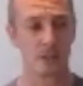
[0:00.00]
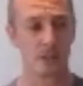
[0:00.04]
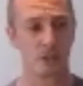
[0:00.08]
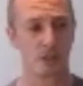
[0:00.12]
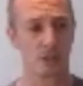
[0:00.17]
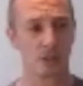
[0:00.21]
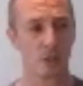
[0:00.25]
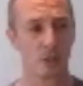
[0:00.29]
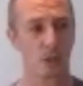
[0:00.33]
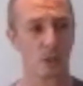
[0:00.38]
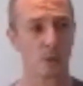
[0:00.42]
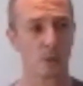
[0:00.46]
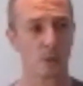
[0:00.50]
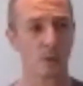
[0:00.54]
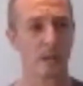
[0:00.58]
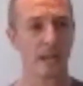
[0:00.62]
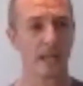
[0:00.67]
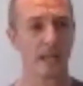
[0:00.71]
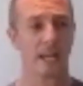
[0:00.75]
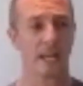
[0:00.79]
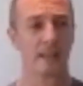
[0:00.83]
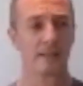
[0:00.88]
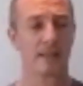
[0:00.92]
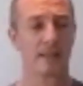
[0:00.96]

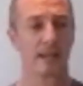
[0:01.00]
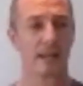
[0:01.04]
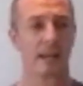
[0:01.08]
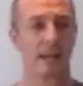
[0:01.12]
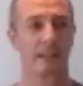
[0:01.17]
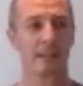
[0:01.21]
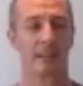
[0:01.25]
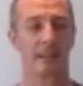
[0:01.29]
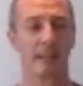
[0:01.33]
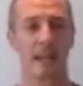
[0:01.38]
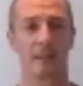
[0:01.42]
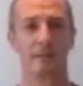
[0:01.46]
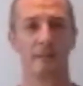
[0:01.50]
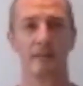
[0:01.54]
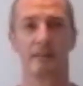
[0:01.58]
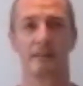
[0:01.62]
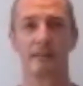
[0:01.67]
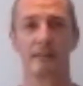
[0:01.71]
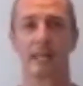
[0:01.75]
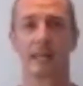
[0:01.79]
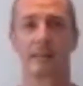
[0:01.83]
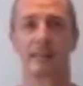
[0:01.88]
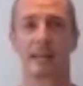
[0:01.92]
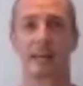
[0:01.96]
So that
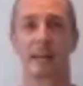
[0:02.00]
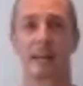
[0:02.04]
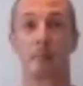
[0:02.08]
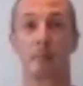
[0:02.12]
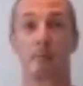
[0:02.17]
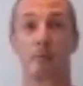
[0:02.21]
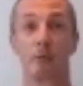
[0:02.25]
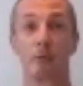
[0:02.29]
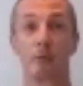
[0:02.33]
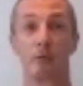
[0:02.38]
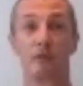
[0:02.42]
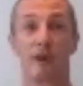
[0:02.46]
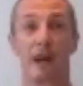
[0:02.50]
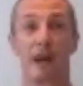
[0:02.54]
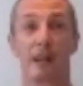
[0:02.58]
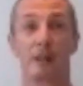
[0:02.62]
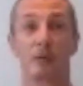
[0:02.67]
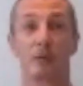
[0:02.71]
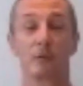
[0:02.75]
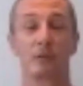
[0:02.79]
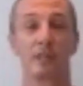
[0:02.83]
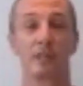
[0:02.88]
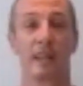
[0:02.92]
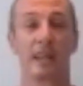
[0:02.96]
everything that I
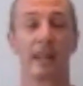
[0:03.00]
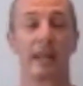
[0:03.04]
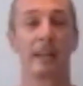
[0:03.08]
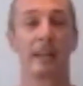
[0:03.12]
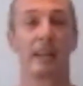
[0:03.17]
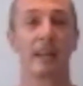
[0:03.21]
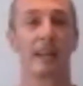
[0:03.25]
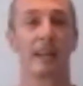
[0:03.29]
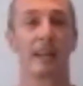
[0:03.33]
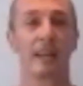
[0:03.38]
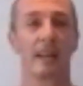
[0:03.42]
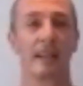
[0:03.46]
provide today